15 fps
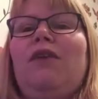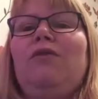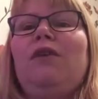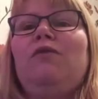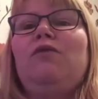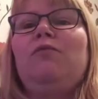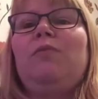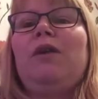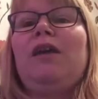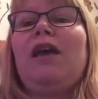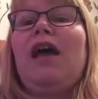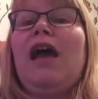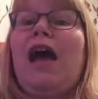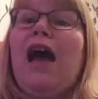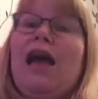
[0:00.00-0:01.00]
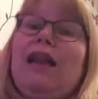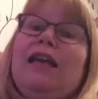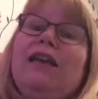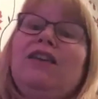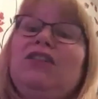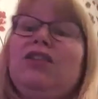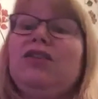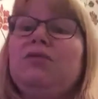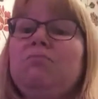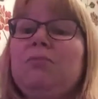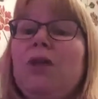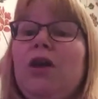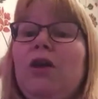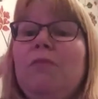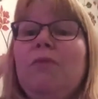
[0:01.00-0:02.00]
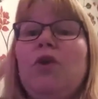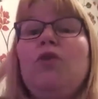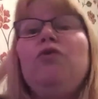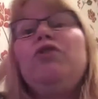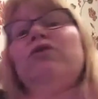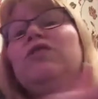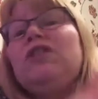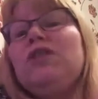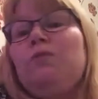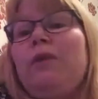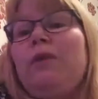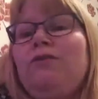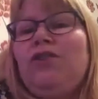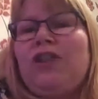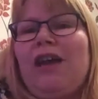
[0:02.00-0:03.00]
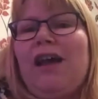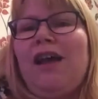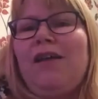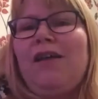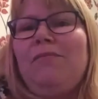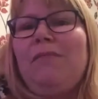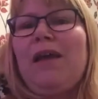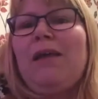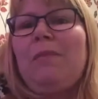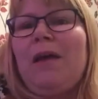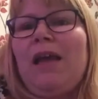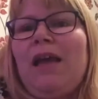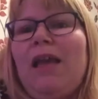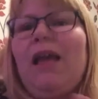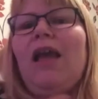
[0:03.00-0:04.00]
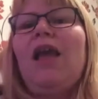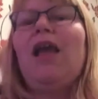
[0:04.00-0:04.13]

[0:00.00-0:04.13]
it would be Alex, who uses a wheelchair, maybe.